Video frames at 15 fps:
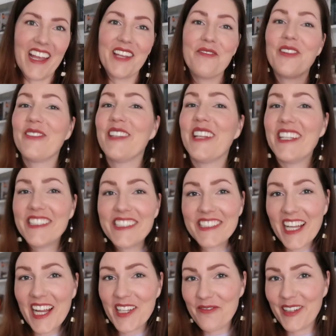And if you like these
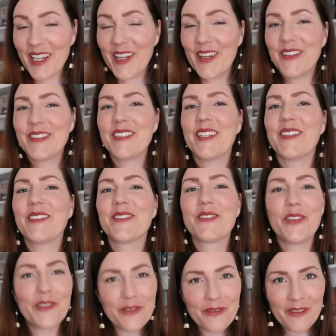kind of videos, then
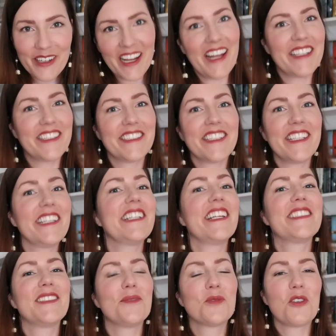don't forget to click
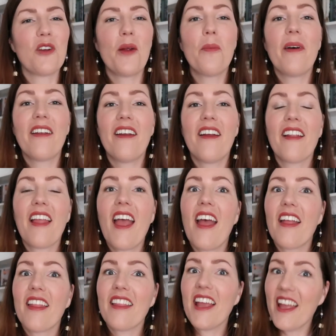that subscribe button
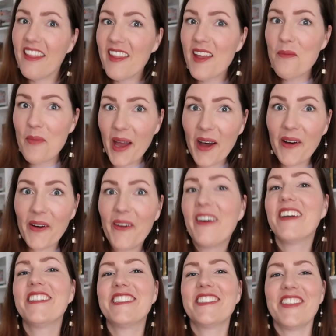and hit that
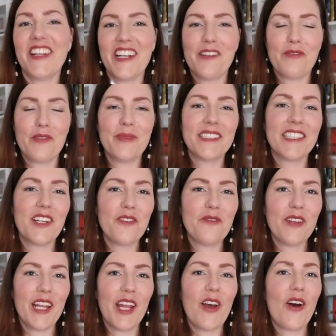bell so you never miss another
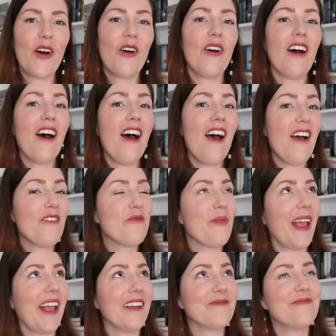video of
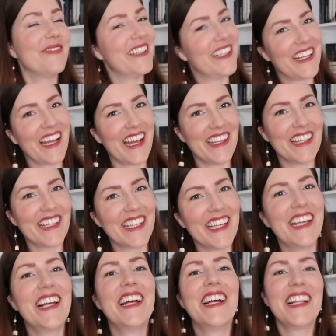me again.
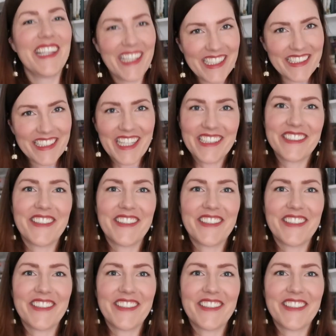Let's get